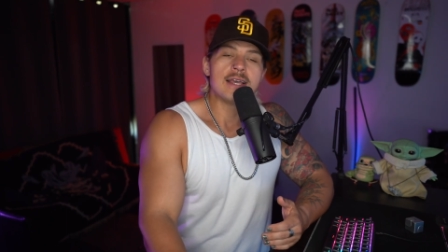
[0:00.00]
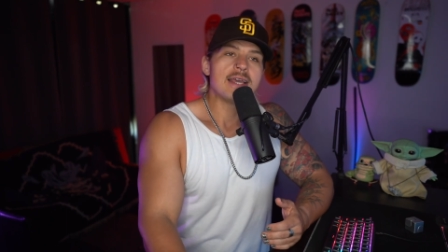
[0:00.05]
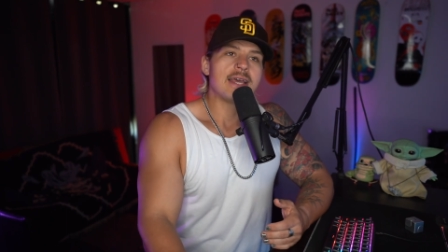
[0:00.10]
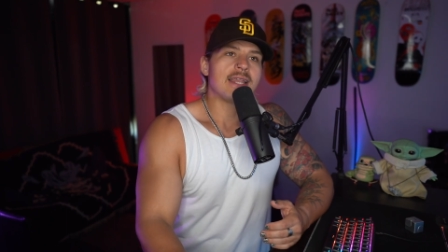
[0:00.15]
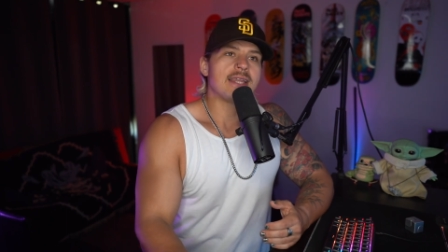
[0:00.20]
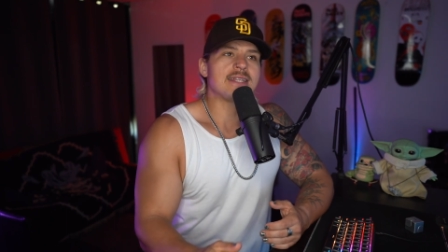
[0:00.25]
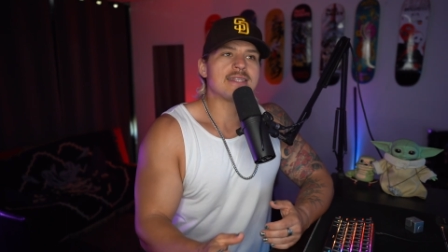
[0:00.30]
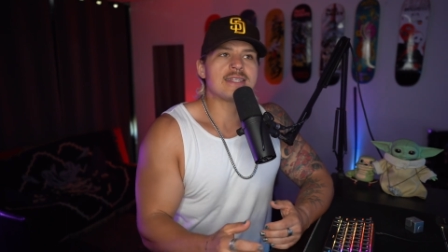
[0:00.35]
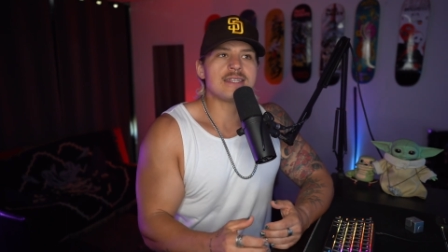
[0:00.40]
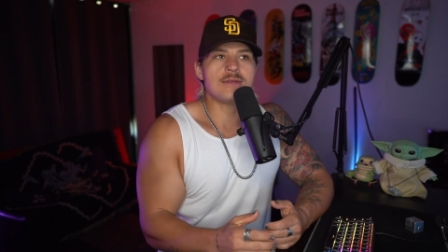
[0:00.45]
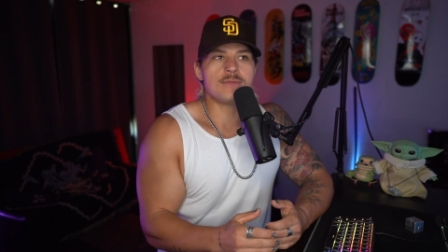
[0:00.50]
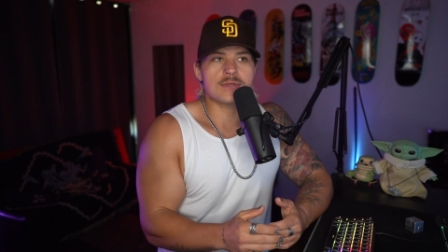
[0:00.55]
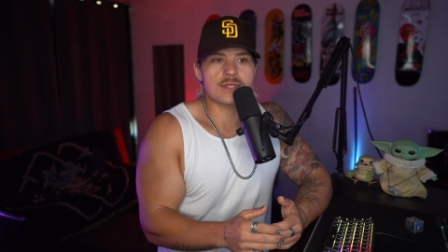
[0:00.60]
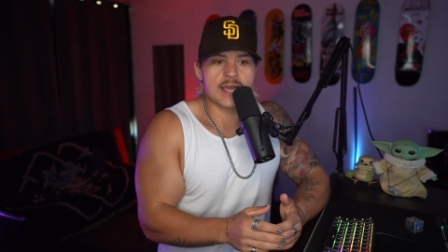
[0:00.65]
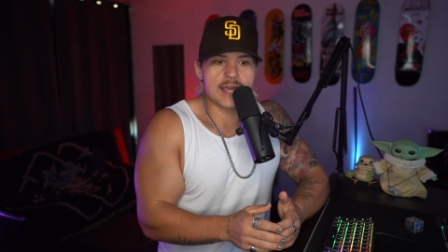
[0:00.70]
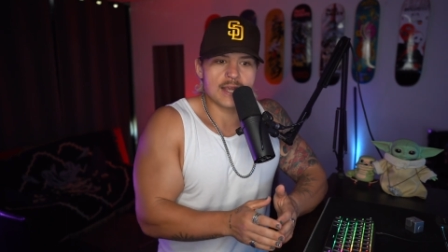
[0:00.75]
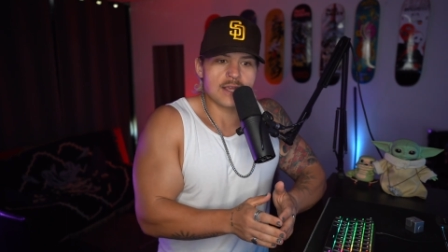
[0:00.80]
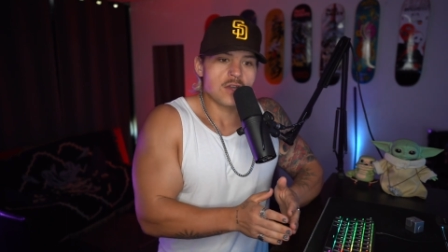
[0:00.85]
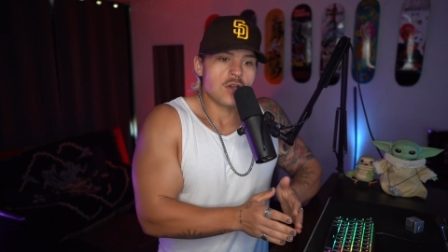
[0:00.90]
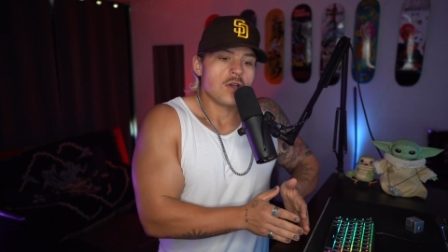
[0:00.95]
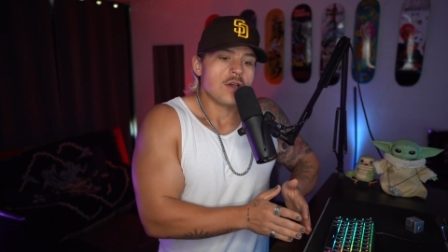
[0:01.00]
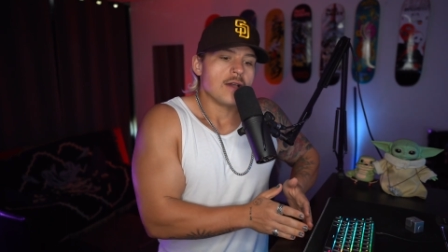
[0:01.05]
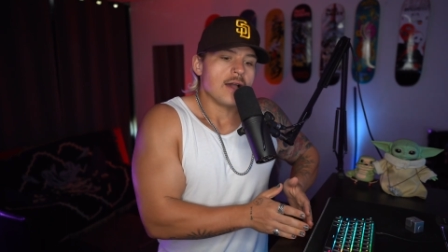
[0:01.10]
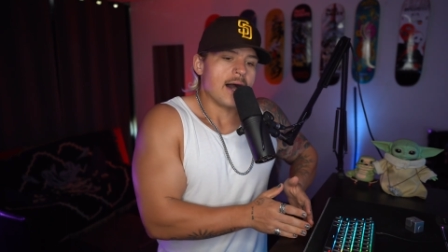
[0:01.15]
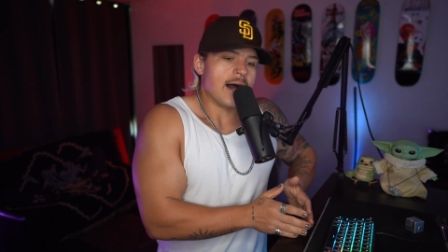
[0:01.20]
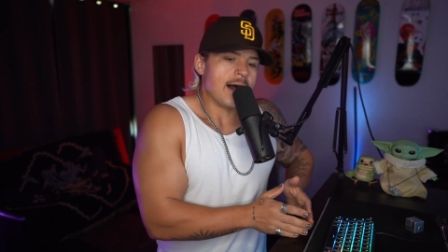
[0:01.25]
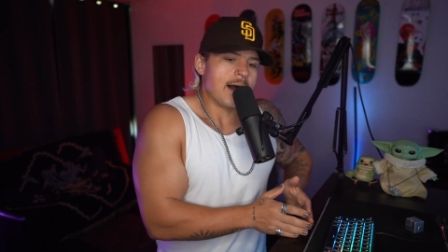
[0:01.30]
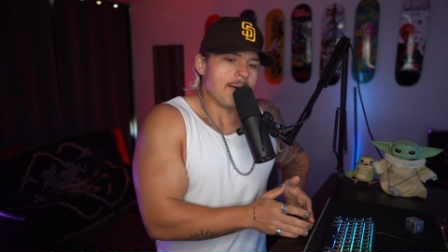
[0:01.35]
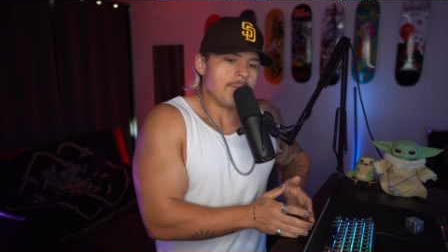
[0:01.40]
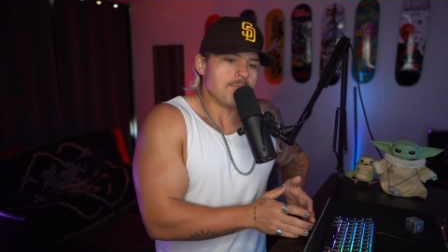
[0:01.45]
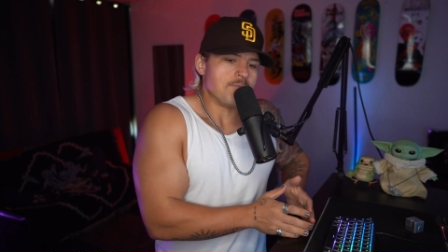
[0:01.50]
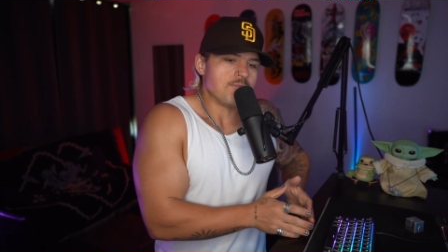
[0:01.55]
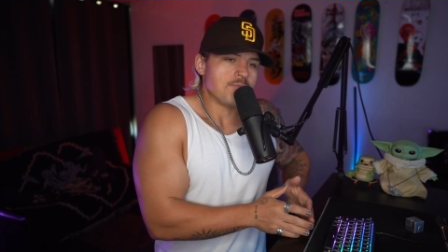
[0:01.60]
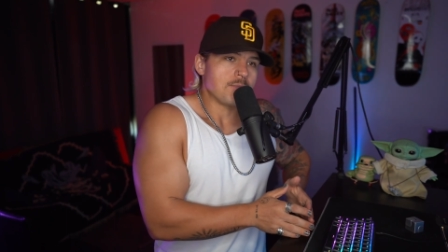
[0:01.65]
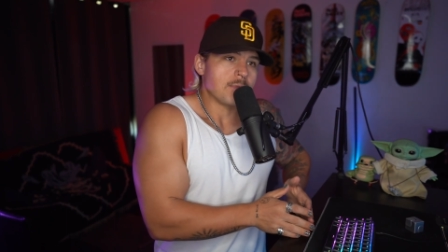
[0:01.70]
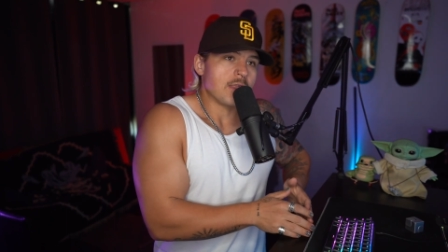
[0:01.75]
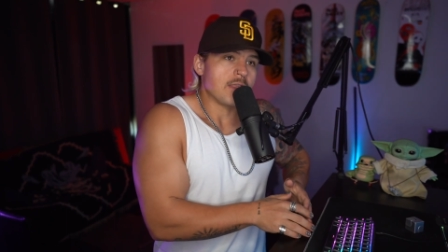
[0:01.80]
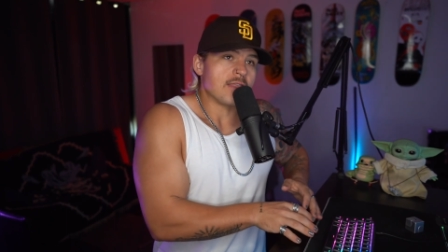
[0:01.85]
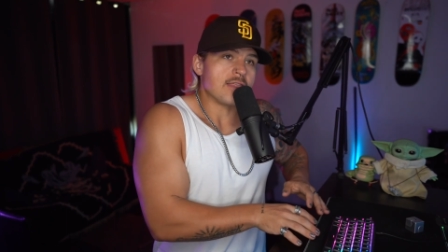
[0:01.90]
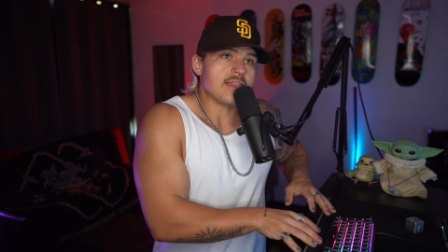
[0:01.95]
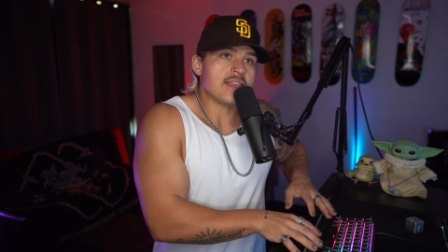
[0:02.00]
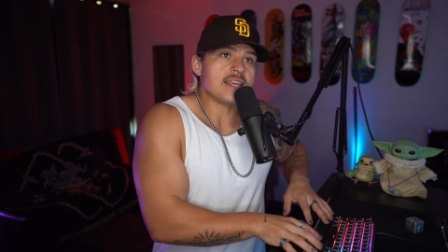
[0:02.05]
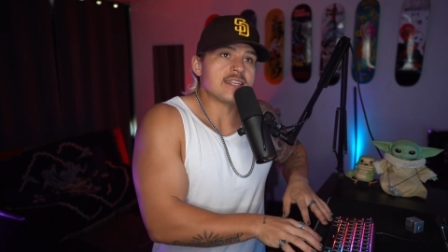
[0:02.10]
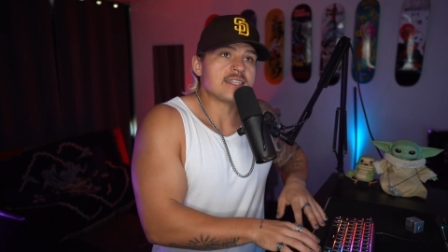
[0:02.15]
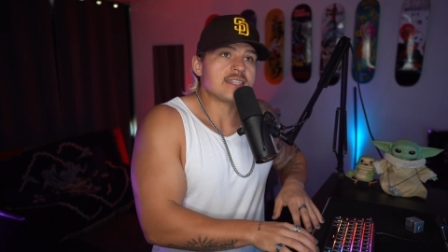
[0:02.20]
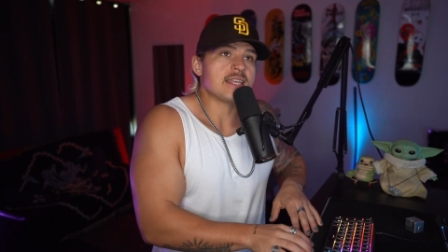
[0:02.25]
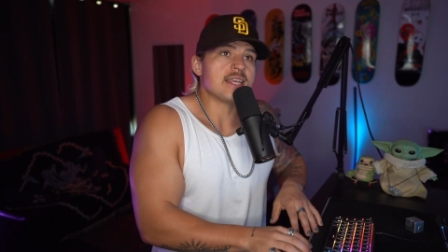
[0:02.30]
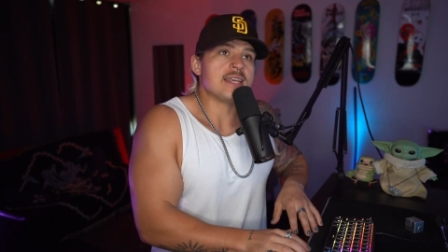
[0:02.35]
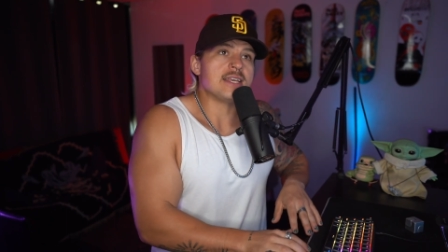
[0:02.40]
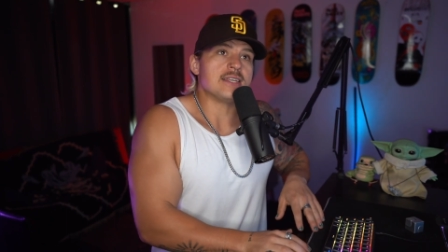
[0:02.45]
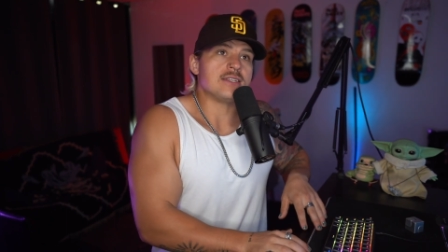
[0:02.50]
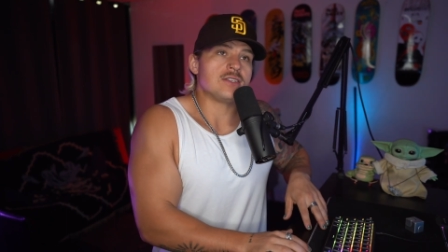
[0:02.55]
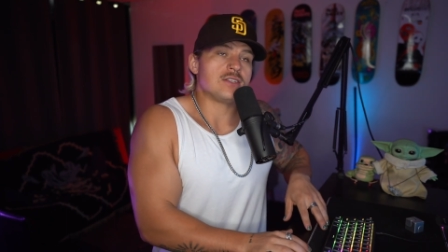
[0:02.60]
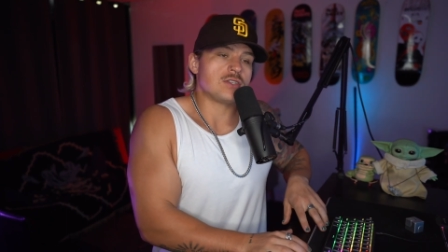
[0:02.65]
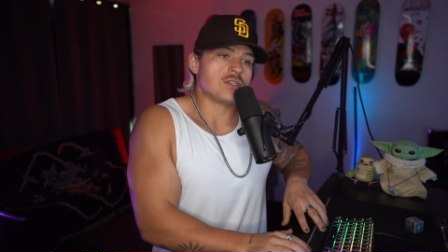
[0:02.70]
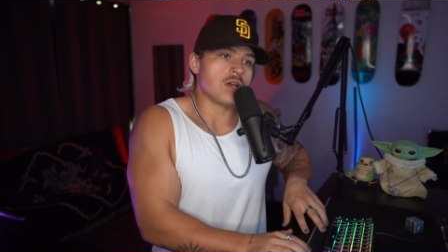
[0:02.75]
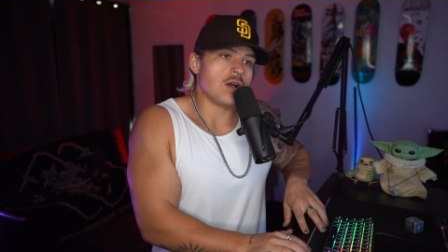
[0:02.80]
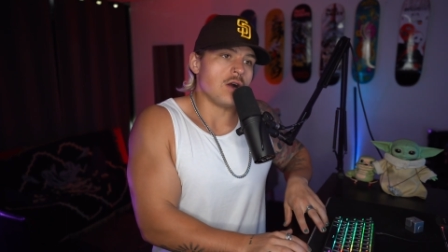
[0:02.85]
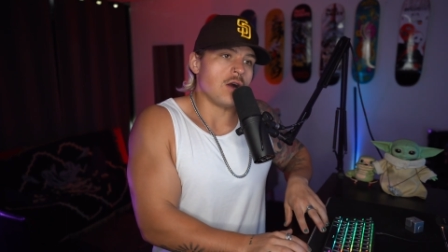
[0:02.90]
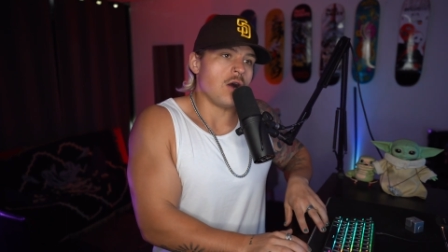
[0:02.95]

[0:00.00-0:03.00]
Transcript: And it seems like um, this is